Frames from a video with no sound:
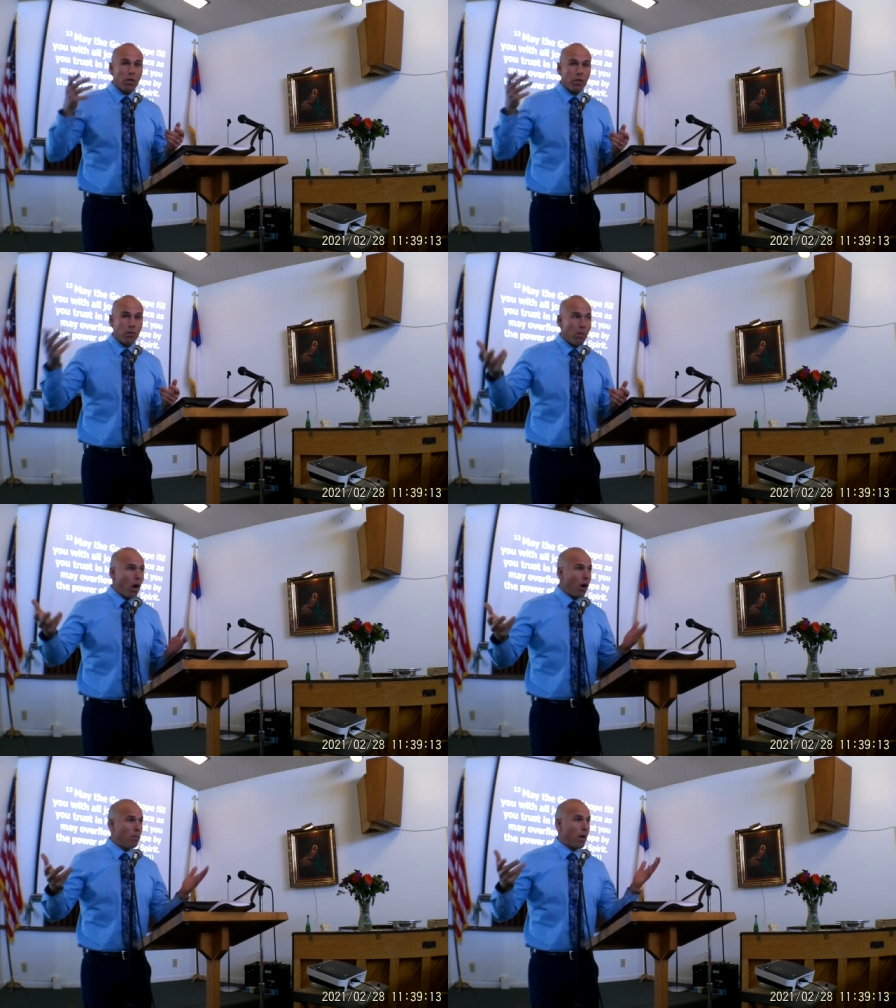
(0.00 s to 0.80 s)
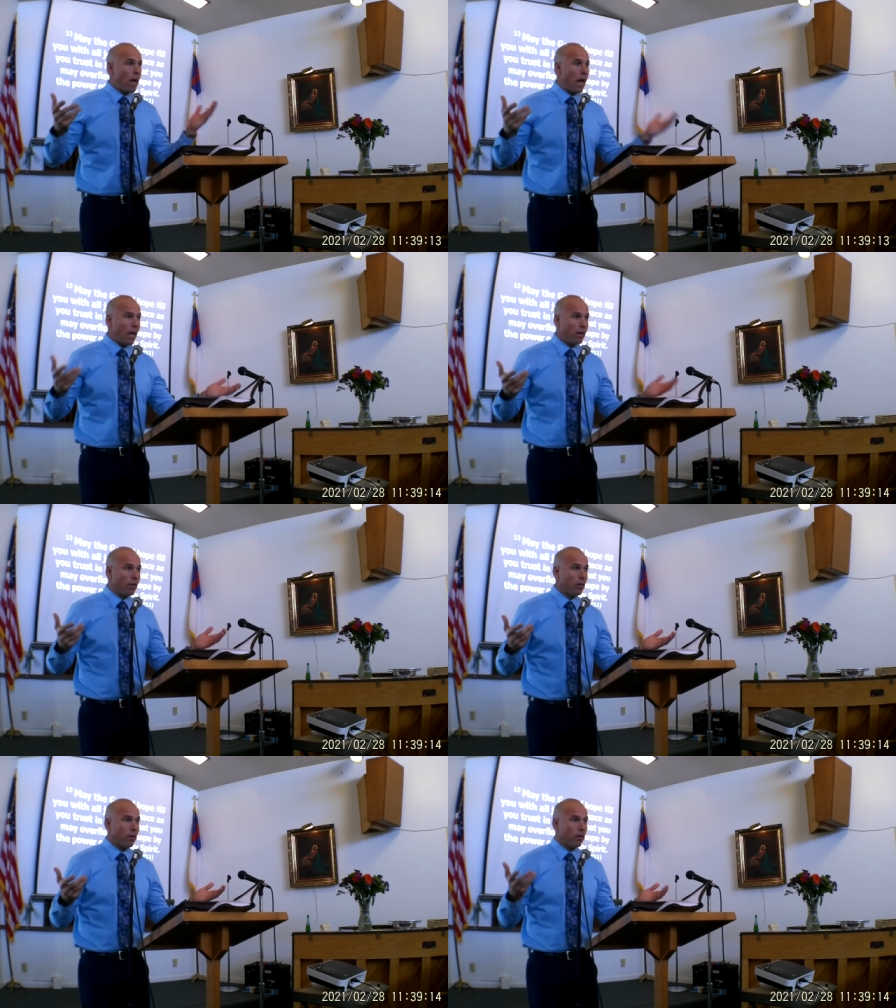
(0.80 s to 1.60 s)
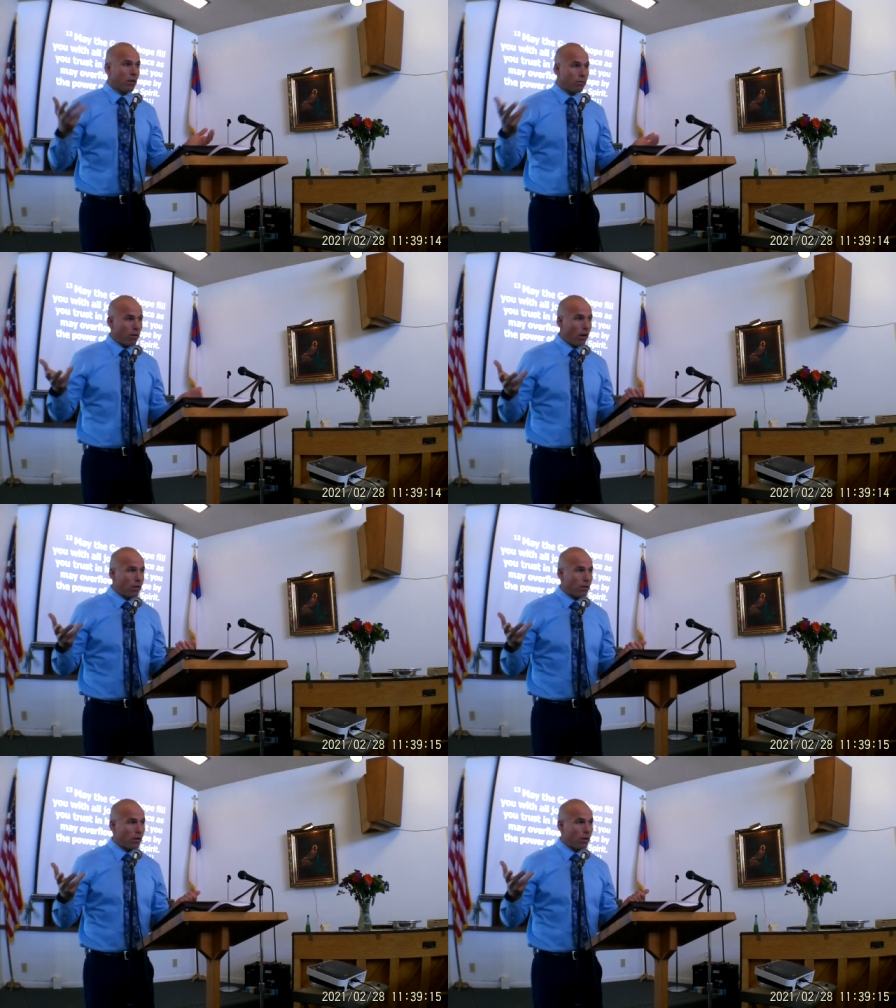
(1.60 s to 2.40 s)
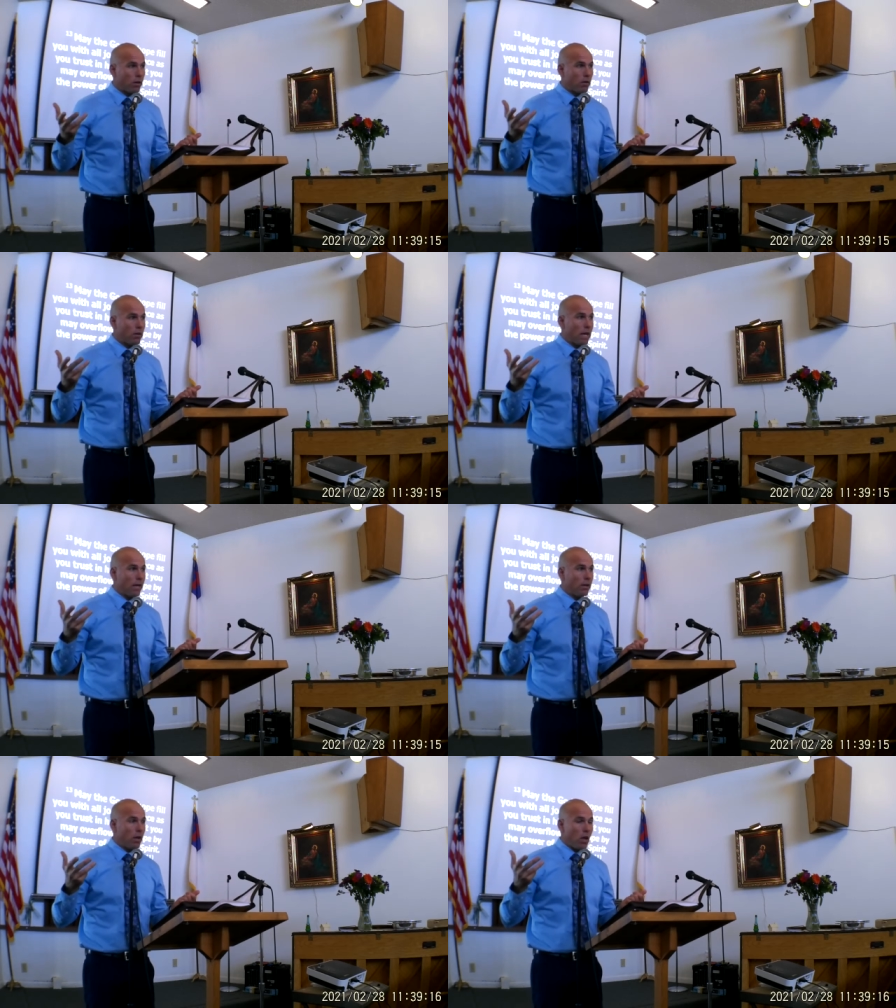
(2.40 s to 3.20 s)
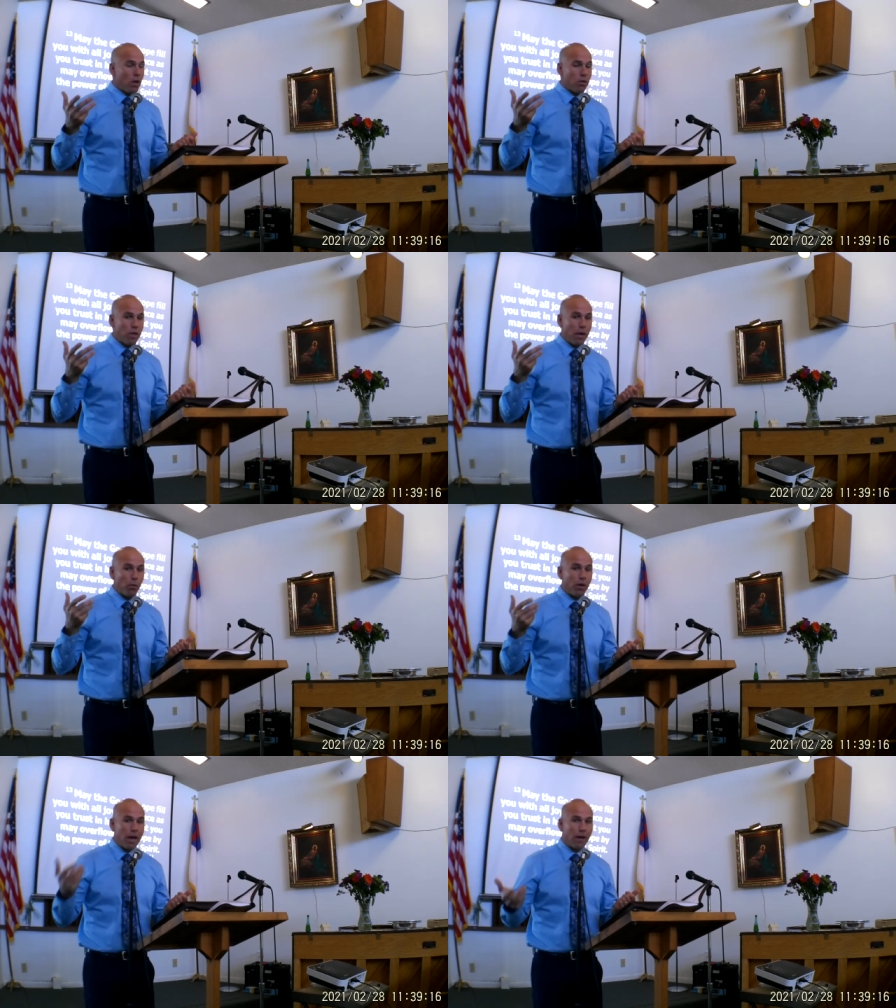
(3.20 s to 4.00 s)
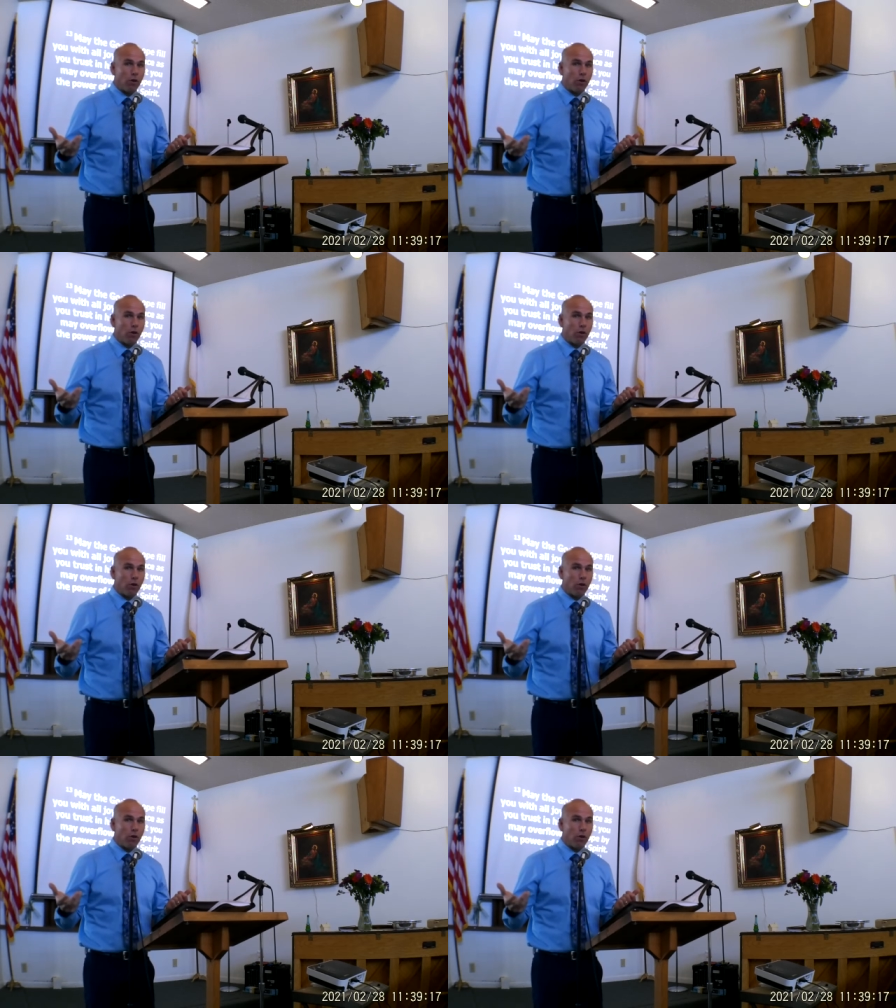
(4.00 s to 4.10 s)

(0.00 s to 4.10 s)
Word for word: the mom and the father that they wouldn't have a